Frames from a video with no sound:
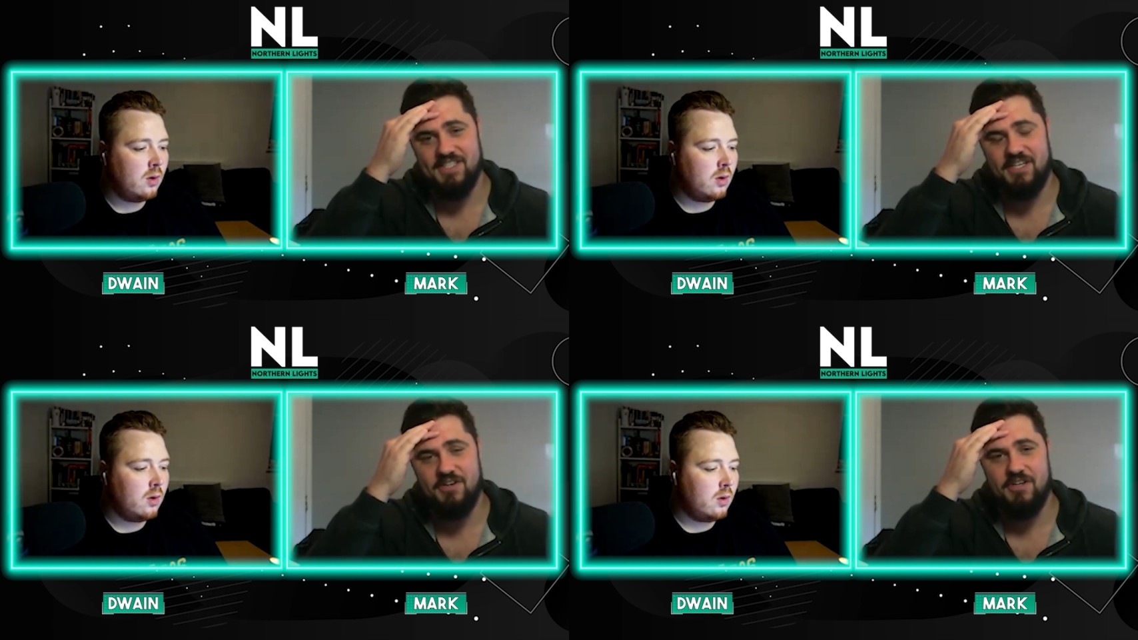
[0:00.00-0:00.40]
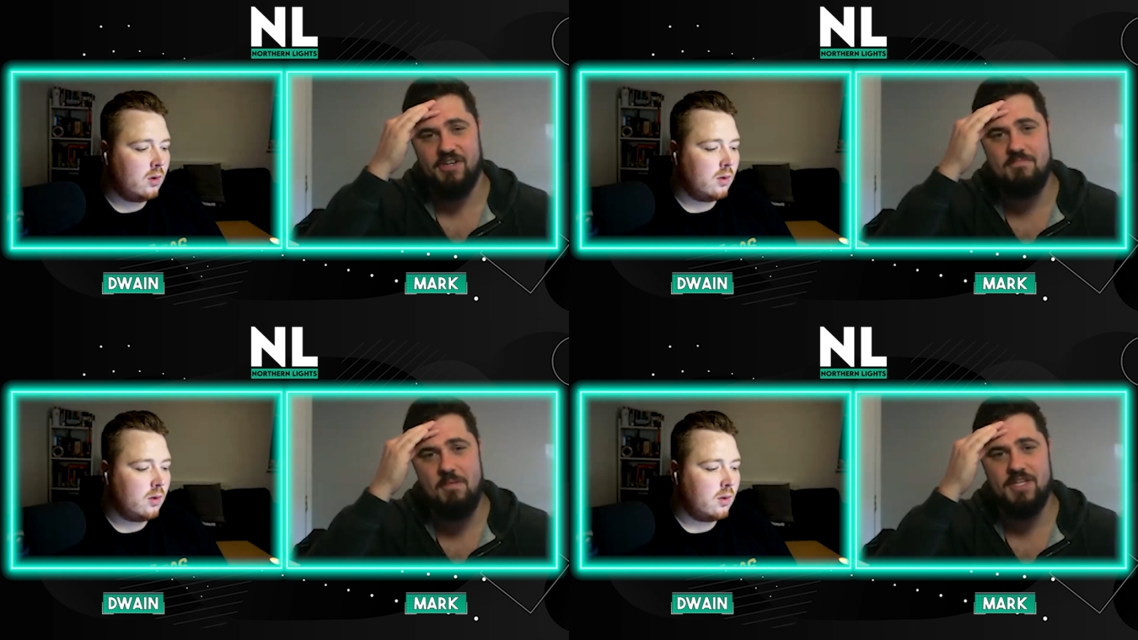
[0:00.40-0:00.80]
Speaker 1: You know, you
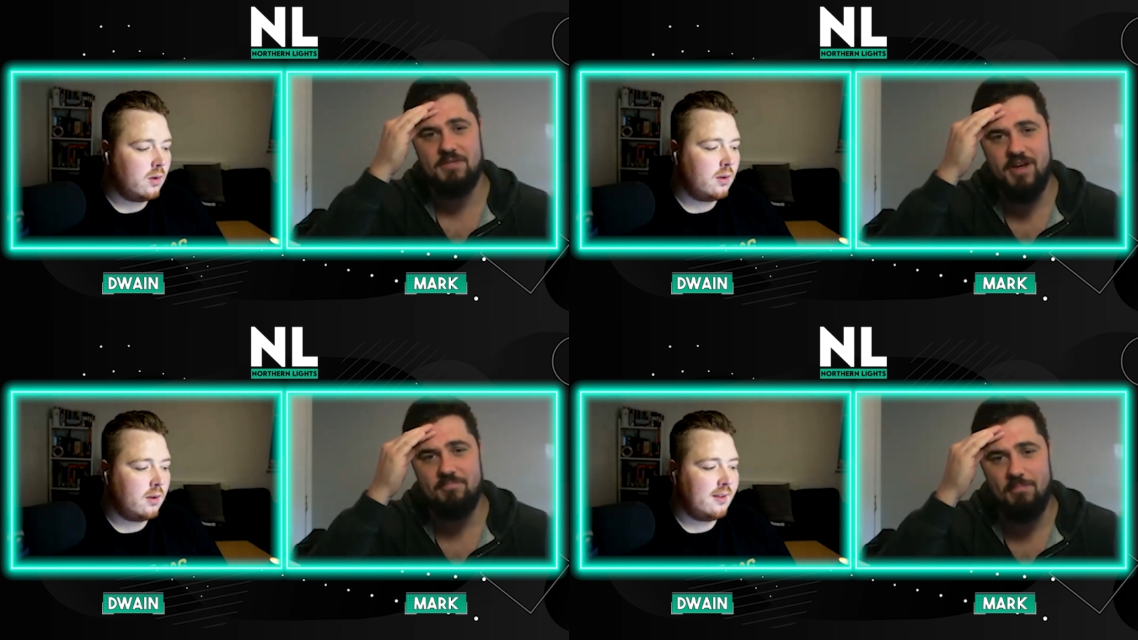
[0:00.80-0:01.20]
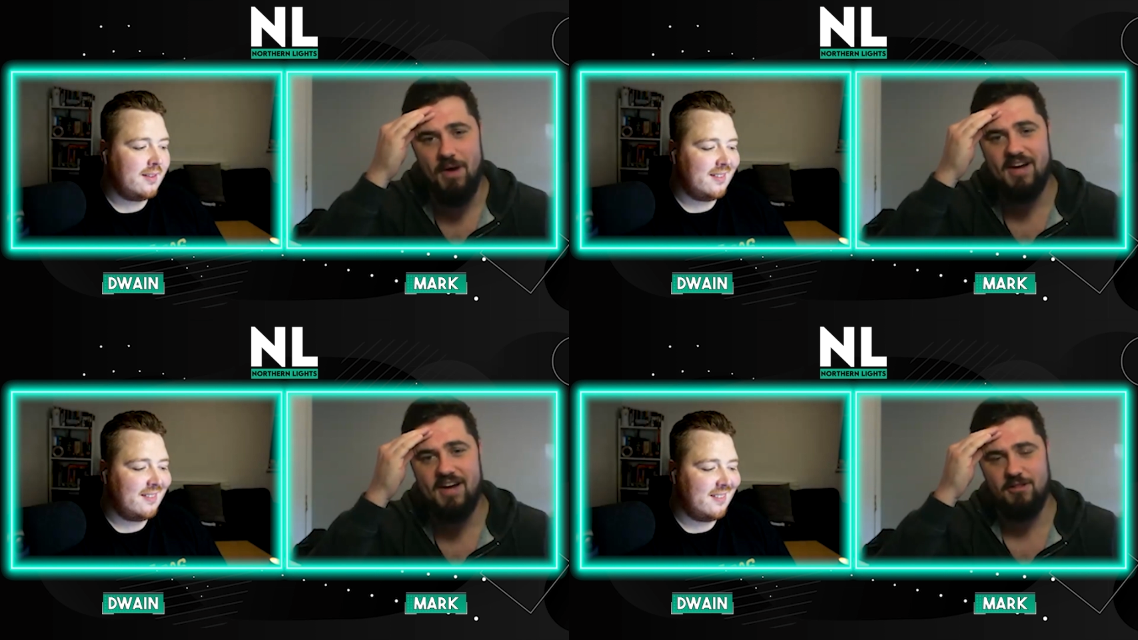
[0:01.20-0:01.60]
remember the spinning back
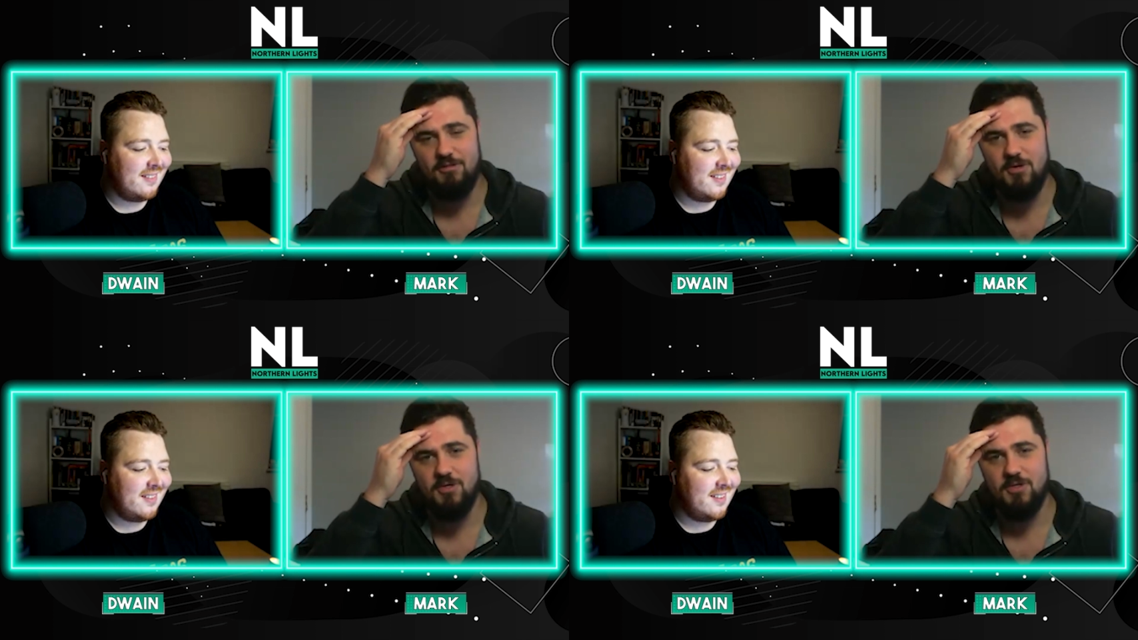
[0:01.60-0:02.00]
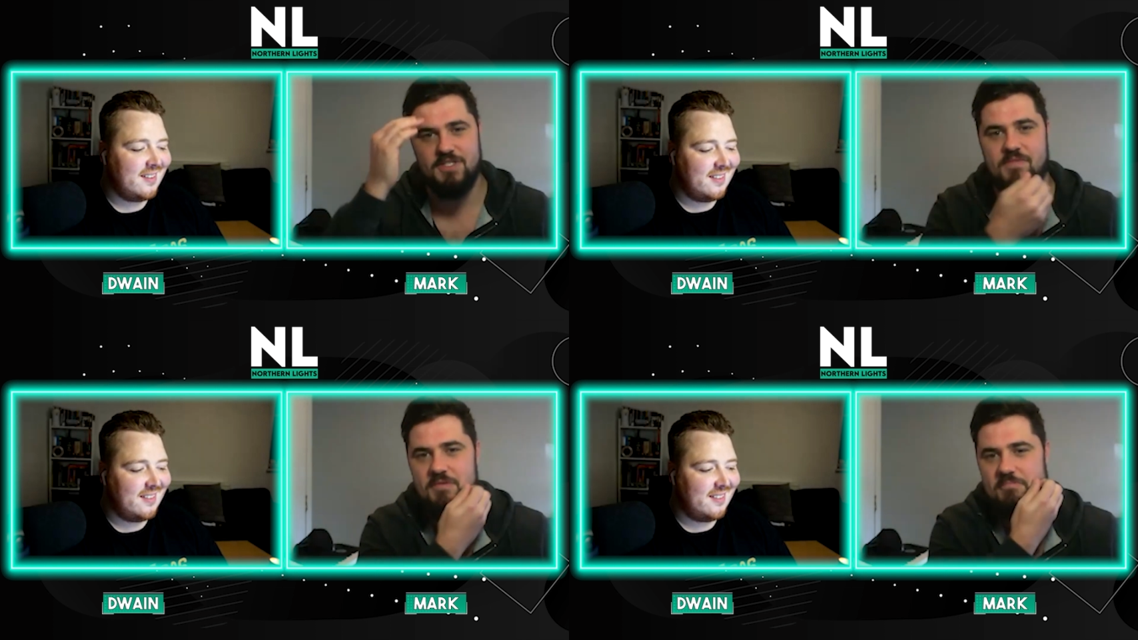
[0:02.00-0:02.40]
elbows
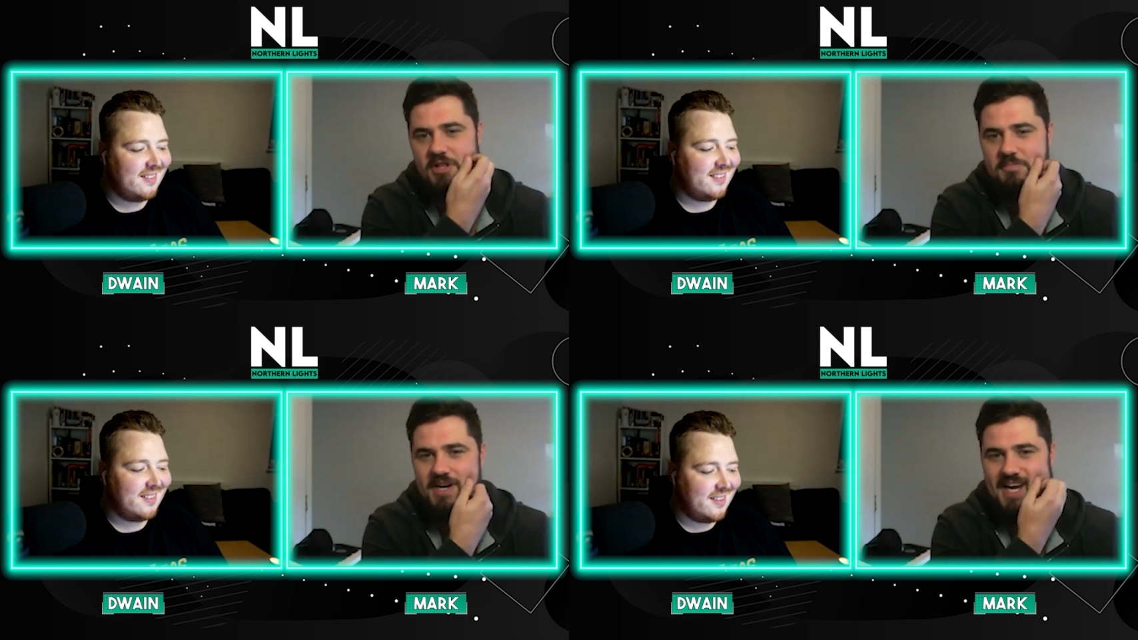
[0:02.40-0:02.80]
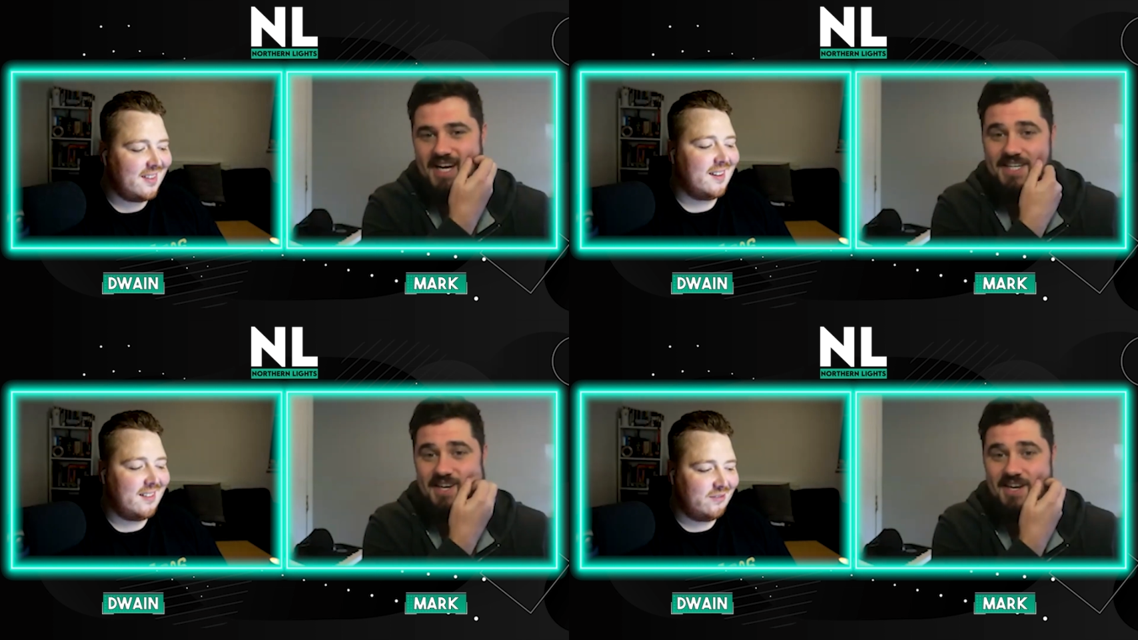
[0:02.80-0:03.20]
that Molly McCann yeah.